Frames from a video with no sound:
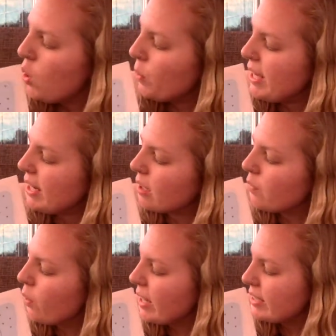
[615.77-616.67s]
We hear a
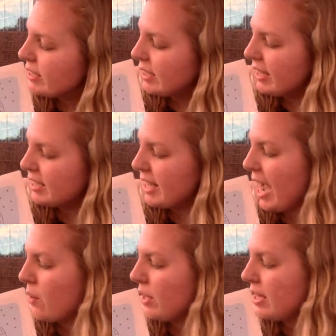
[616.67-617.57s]
voice. It's
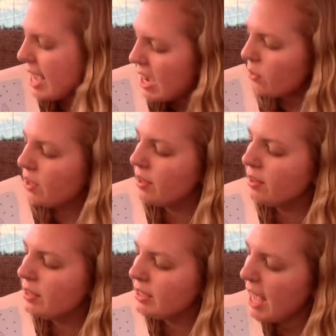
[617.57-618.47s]
counting down.
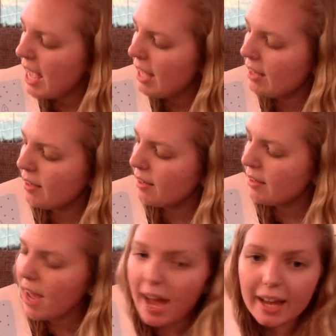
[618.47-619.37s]
10,
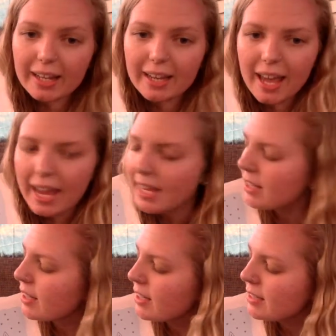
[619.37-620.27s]
9, 8,
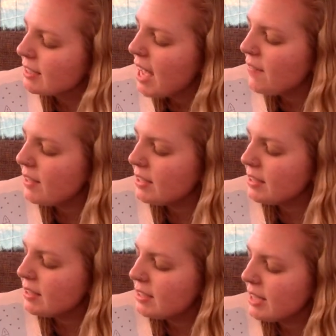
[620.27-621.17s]
7,
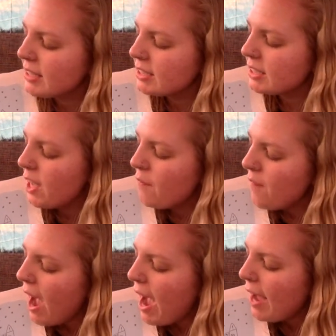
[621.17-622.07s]
6,
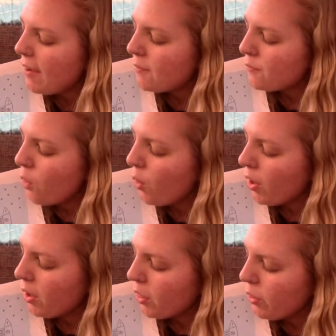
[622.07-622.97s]
5,
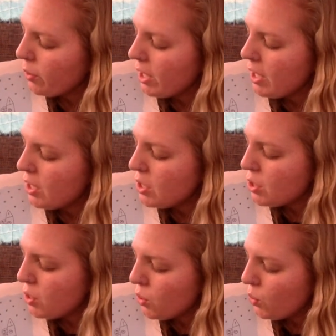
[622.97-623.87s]
4, 3,
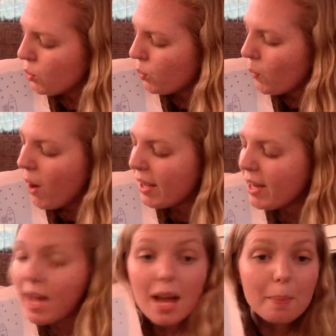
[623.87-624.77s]
2, 1.
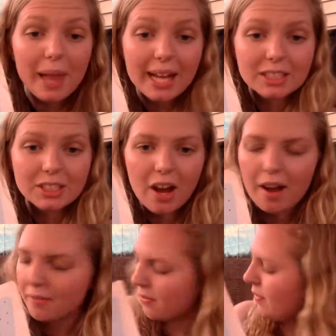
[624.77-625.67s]
Blast off!